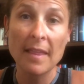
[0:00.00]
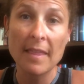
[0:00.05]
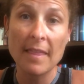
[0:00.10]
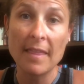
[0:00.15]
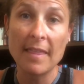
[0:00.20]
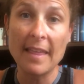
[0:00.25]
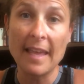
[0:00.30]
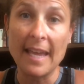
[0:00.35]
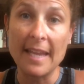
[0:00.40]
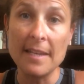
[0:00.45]

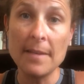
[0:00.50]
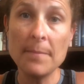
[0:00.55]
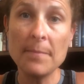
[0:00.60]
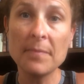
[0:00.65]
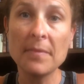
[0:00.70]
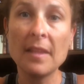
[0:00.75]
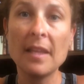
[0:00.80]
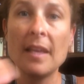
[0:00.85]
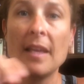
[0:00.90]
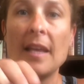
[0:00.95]
Then,
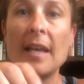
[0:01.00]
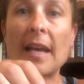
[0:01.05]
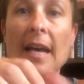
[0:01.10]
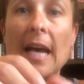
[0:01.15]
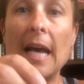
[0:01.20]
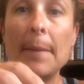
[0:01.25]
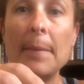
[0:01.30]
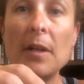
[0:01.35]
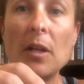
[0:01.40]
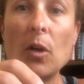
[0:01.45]

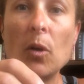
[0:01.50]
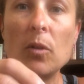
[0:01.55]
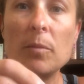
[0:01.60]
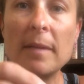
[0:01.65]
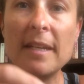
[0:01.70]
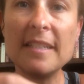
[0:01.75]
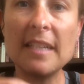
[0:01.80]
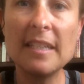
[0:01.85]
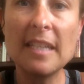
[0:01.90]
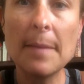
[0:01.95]
I'm going to hold
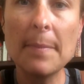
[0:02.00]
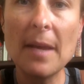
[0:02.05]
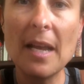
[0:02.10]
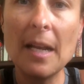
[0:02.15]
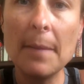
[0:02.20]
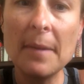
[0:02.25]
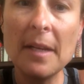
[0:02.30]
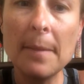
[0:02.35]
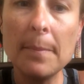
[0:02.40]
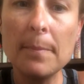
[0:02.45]
my duct tape and
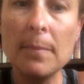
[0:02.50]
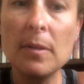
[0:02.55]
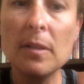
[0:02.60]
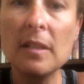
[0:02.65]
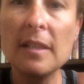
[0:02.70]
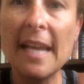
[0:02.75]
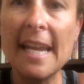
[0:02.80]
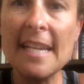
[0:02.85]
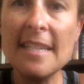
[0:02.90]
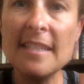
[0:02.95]
I'm going to
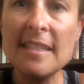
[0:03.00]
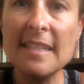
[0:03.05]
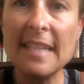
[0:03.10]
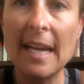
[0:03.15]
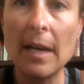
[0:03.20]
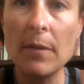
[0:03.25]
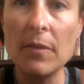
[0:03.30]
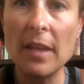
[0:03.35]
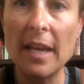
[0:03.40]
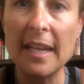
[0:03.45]
place
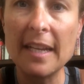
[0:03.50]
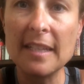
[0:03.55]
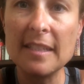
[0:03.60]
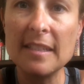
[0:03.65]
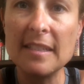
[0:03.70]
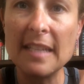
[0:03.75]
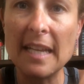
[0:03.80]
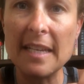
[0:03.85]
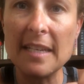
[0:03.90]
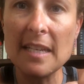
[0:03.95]
down that
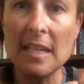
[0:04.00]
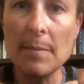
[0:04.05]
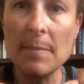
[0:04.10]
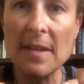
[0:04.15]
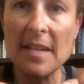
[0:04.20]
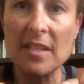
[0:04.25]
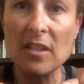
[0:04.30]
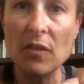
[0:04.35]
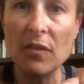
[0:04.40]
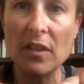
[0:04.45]
extending
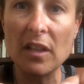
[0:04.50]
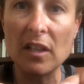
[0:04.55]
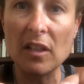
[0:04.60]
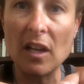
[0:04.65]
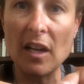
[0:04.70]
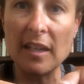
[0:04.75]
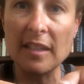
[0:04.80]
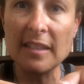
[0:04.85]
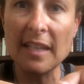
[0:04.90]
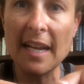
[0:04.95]
piece over the
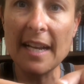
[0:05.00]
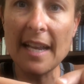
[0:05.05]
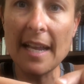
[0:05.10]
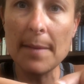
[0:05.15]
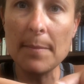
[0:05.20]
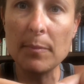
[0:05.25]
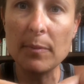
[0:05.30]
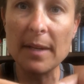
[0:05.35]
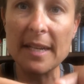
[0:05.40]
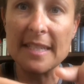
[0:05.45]
long side
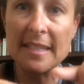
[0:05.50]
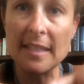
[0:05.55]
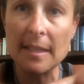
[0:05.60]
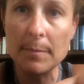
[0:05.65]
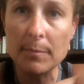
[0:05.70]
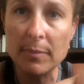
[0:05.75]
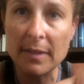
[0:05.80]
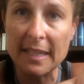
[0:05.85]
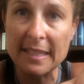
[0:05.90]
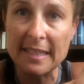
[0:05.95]
and
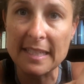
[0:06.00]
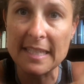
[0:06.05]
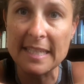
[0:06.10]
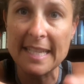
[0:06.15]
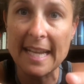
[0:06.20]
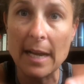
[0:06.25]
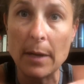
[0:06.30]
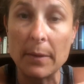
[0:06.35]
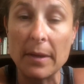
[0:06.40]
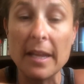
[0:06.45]
press it
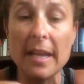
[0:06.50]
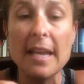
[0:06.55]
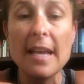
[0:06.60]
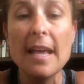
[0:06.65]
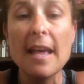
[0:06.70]
down.